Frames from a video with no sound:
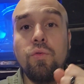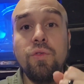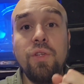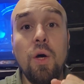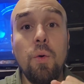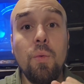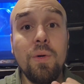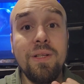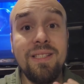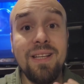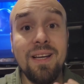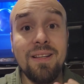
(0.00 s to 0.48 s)

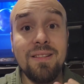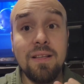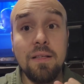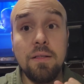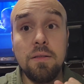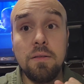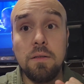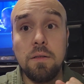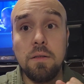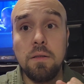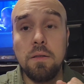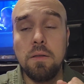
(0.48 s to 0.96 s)
No, it
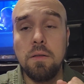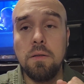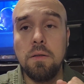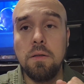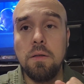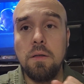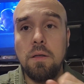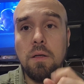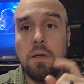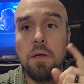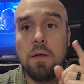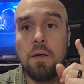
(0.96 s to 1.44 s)
doesn't.
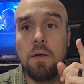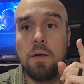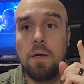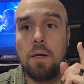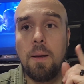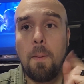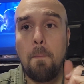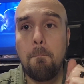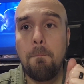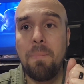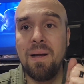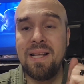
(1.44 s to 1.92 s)

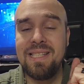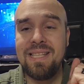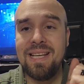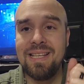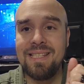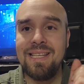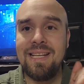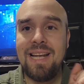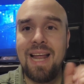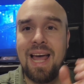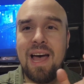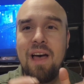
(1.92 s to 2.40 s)
But
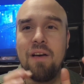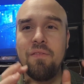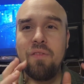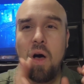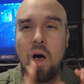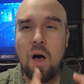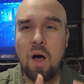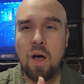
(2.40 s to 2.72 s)
does it have